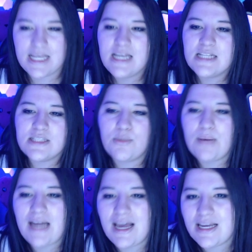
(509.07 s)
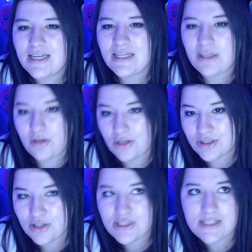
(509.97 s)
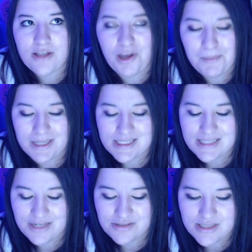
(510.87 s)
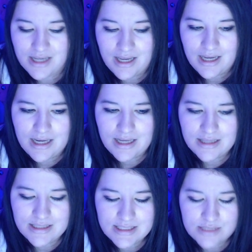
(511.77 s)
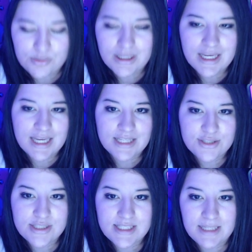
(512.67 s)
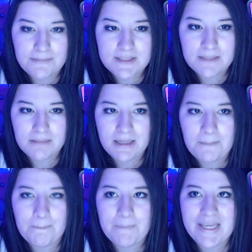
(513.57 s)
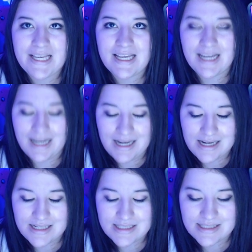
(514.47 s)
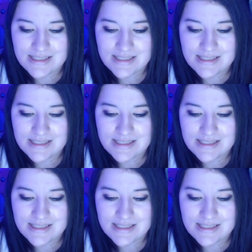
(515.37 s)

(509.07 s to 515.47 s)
So what and also this is all maxed out. This is really interesting to me because